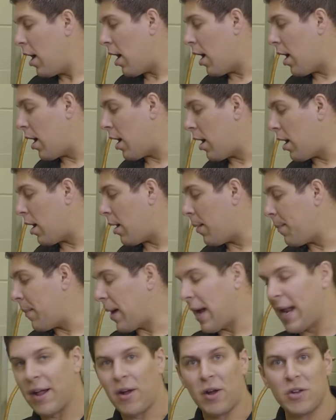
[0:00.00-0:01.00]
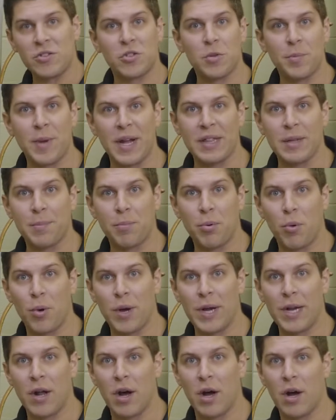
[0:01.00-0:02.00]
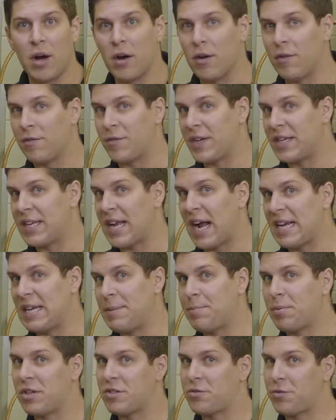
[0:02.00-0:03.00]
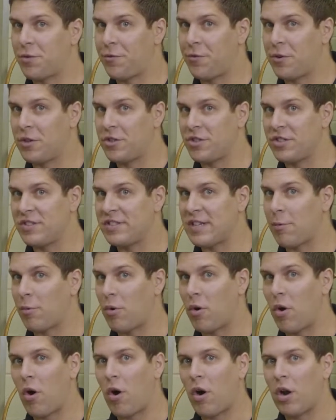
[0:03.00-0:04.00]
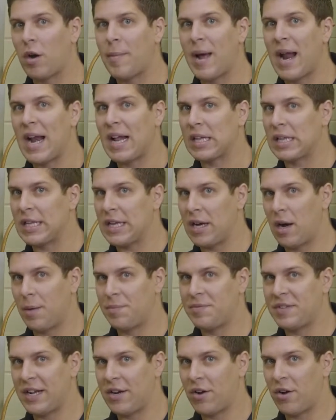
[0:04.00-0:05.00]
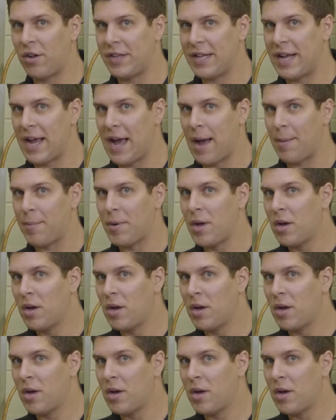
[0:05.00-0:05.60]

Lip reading: And I also made the point of 90 plus refrigerants that will automatically update on the app.